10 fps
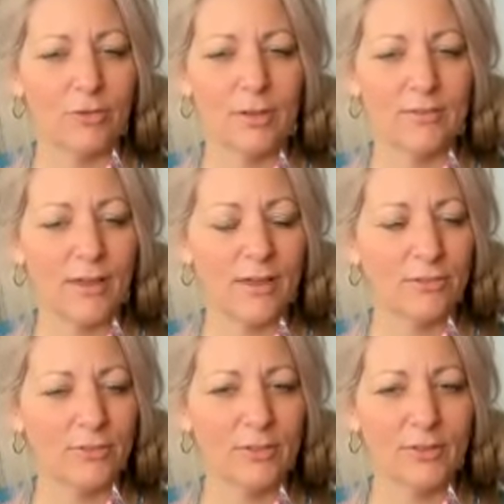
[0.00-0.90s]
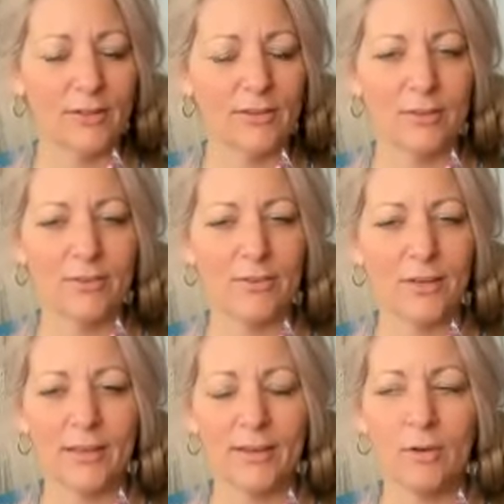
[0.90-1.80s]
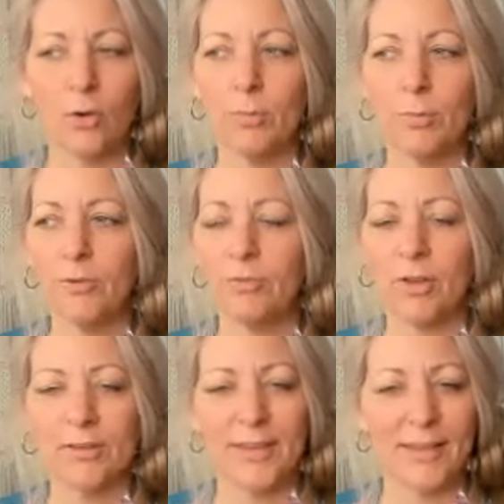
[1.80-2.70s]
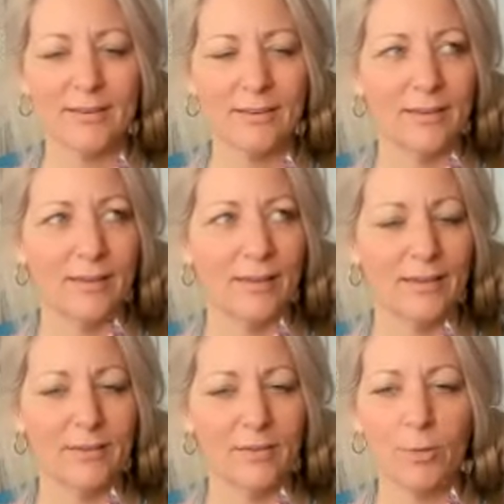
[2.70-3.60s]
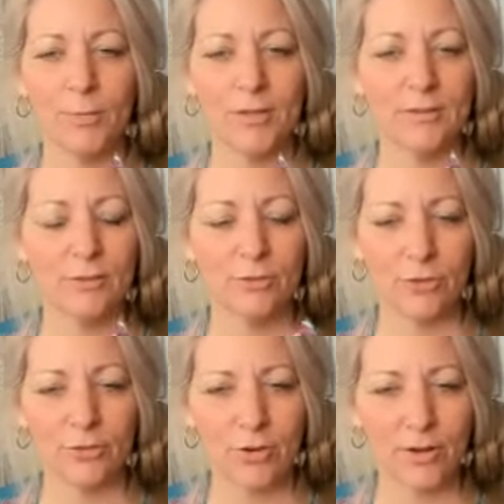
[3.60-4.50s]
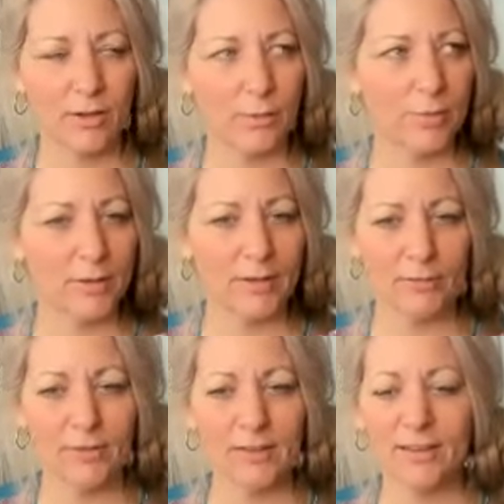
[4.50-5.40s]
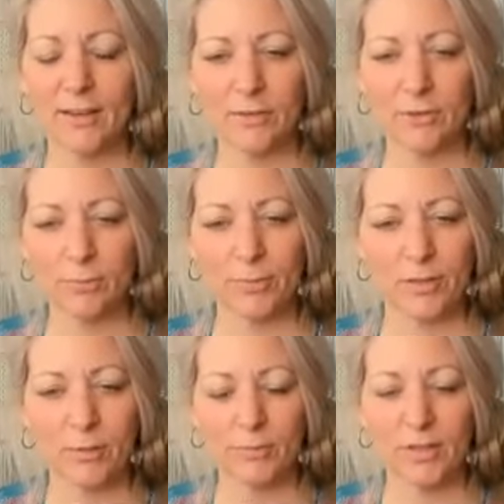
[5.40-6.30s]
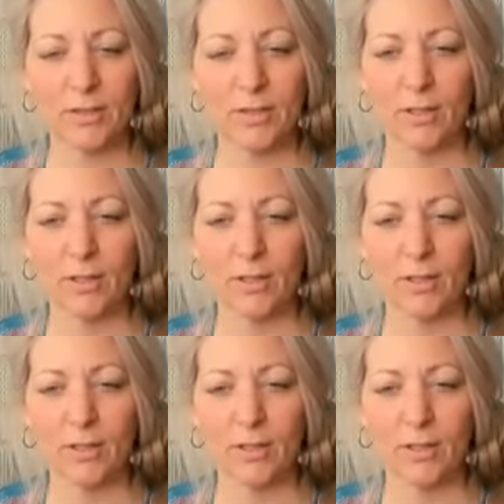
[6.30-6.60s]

exhausted, and it's like I had opened the floodgate and all my tears had dried up and everything. And I just become like